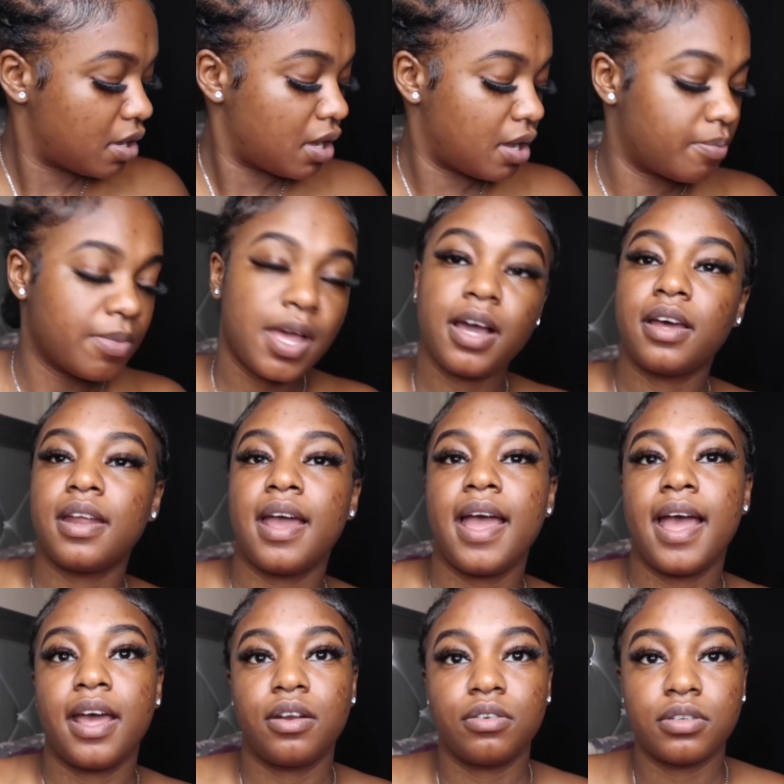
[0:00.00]
I'm not gonna
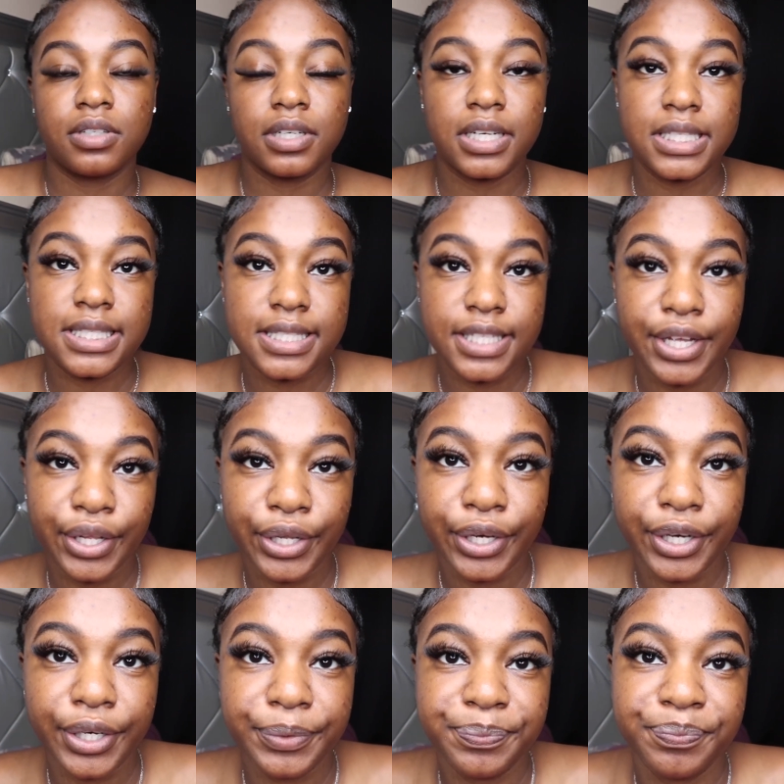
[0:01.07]
add on
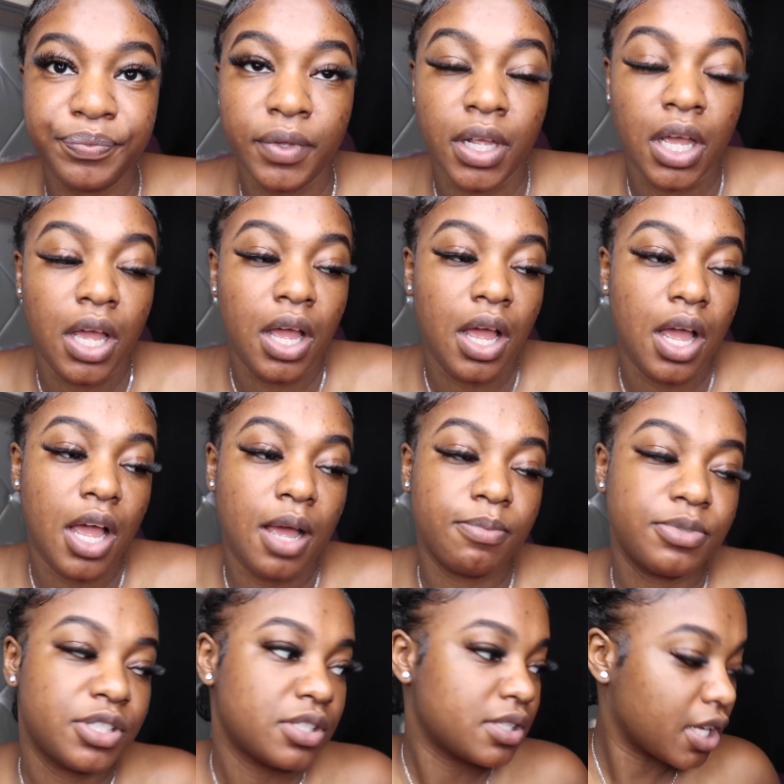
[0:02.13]
concealer. I'm
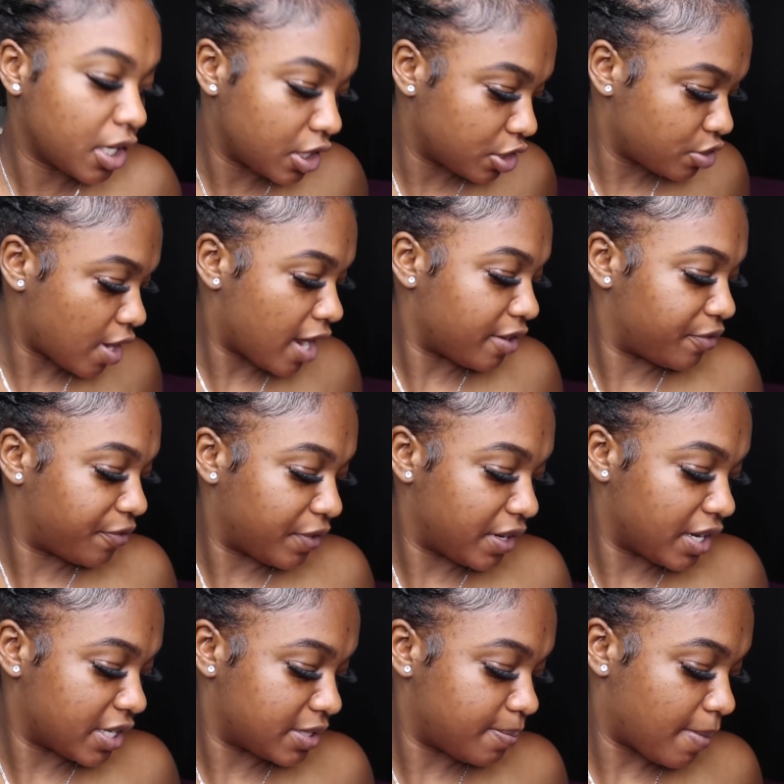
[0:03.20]
just gonna try to
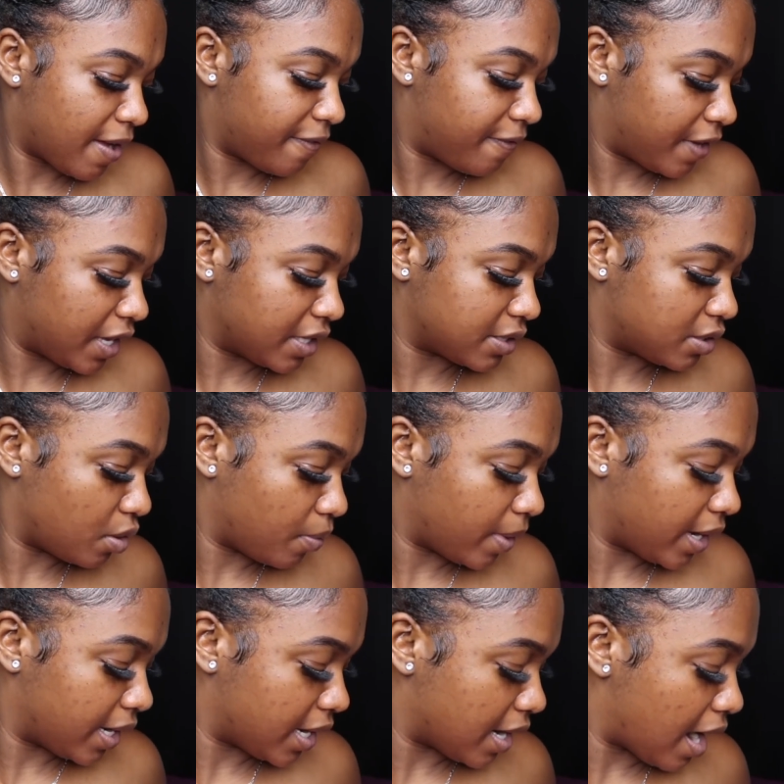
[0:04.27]
finesse my face the
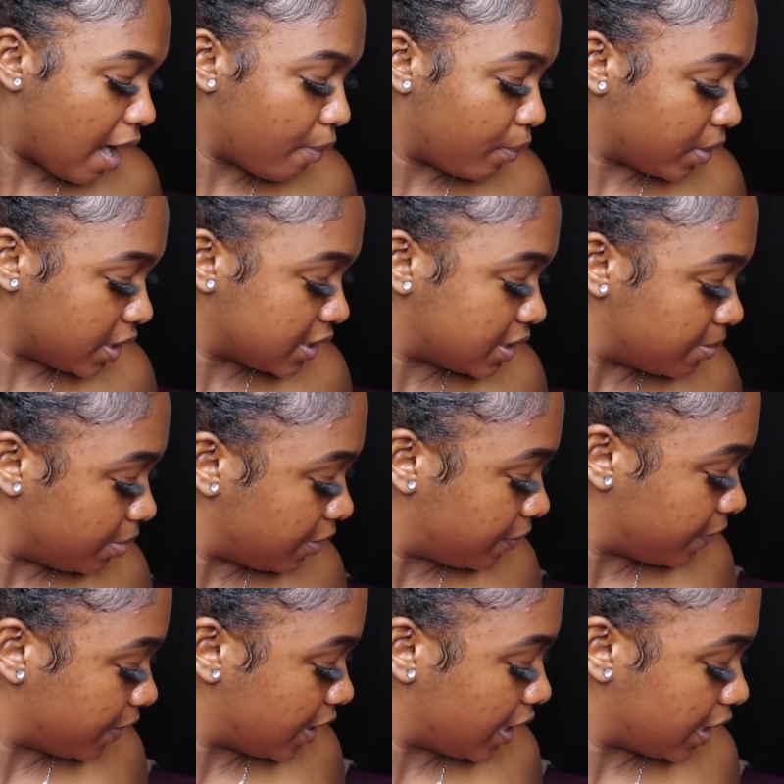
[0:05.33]
way that I want it to be
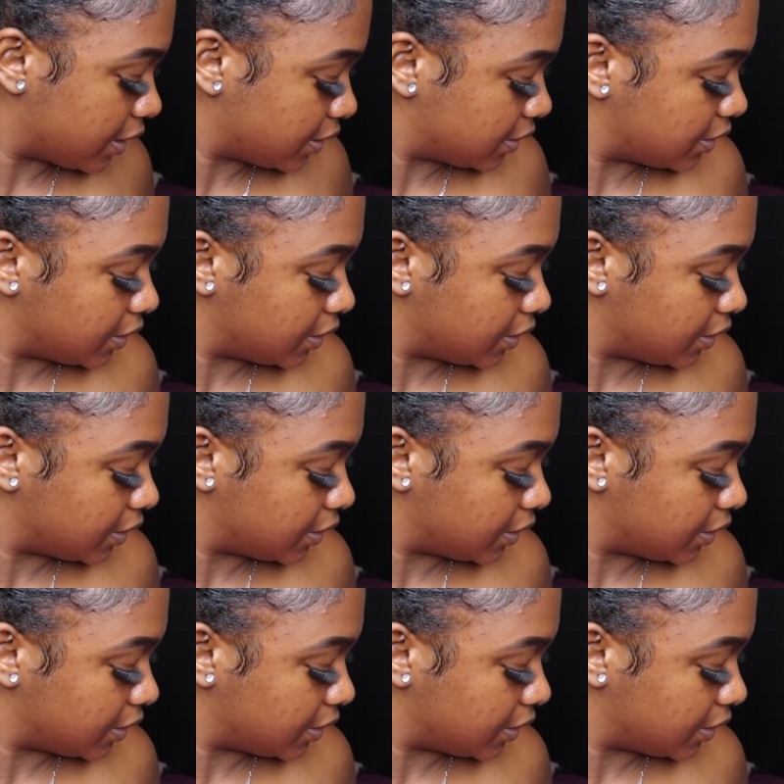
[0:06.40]
finessed.